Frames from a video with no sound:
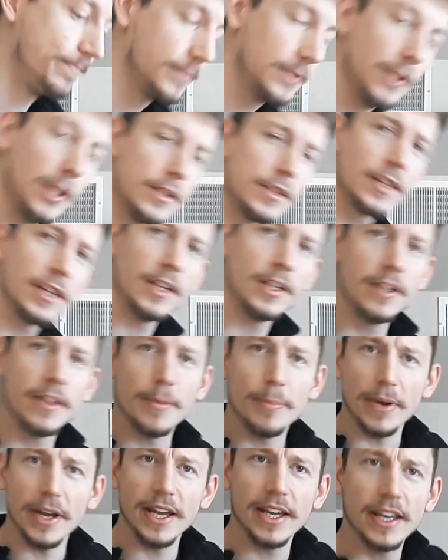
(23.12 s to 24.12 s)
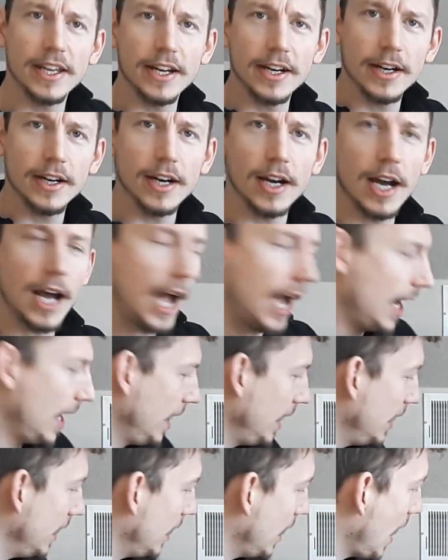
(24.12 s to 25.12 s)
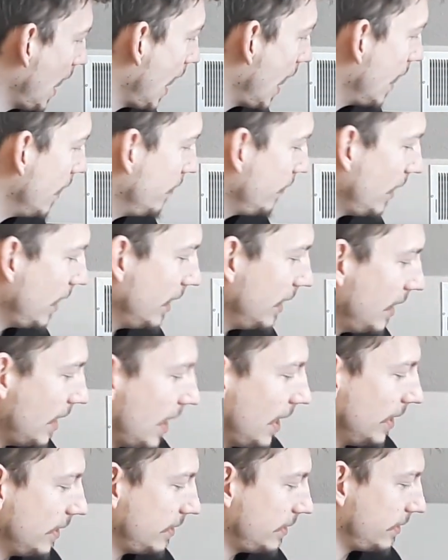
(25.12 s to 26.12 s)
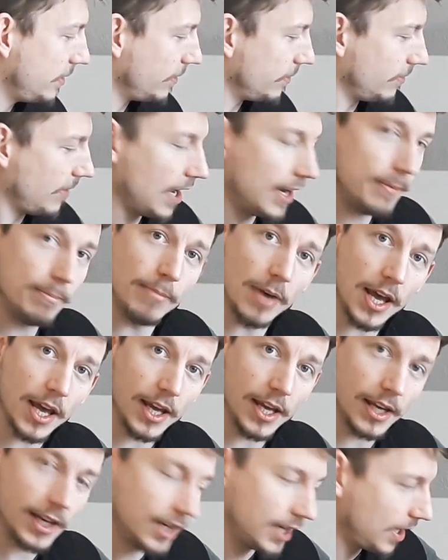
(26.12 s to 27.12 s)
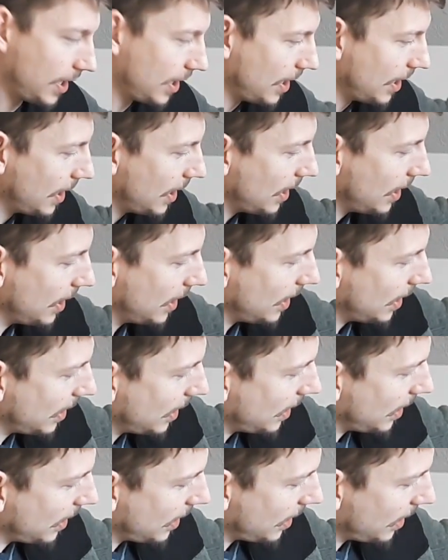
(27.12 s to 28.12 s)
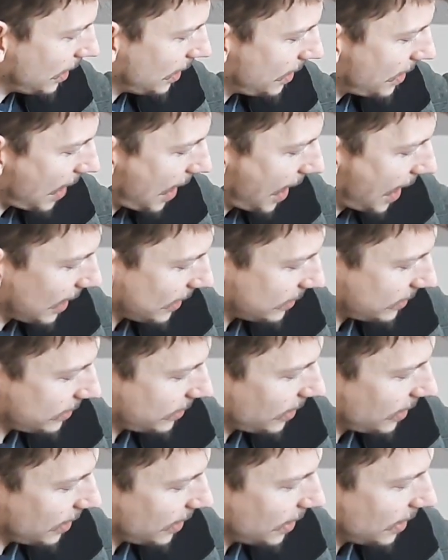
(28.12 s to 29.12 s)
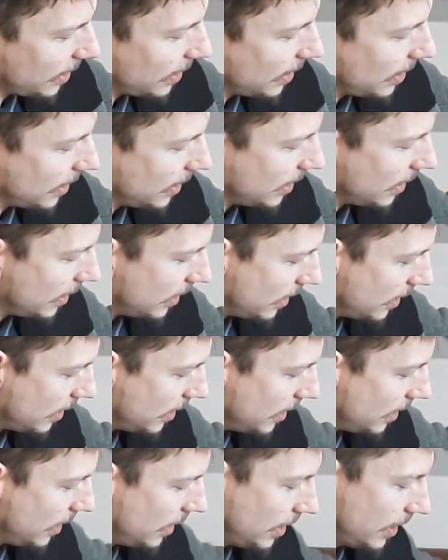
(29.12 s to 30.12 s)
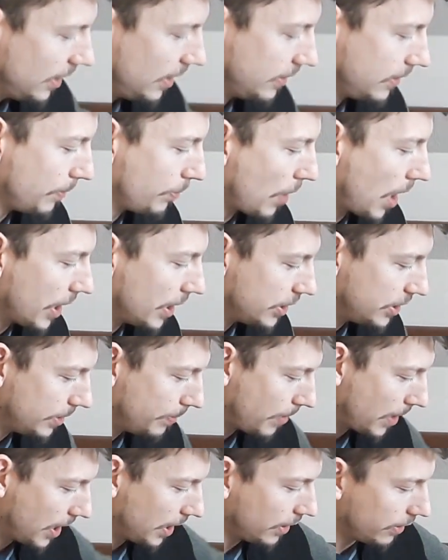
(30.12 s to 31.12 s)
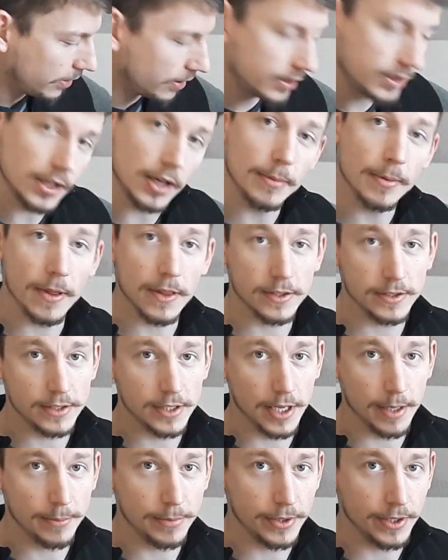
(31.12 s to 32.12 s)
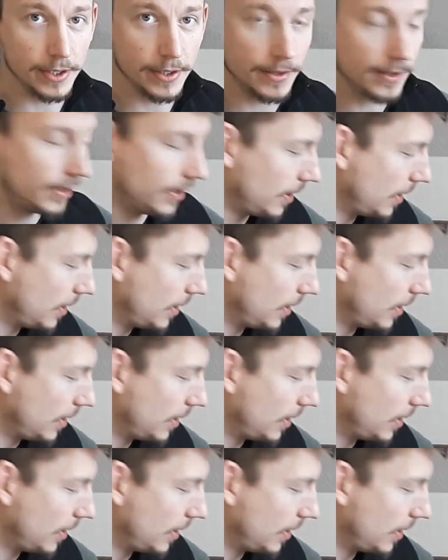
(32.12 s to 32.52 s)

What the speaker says: Let's get into the bag here. I have a nice red bag that is a Prodigy bag. You can tell by the stamp here.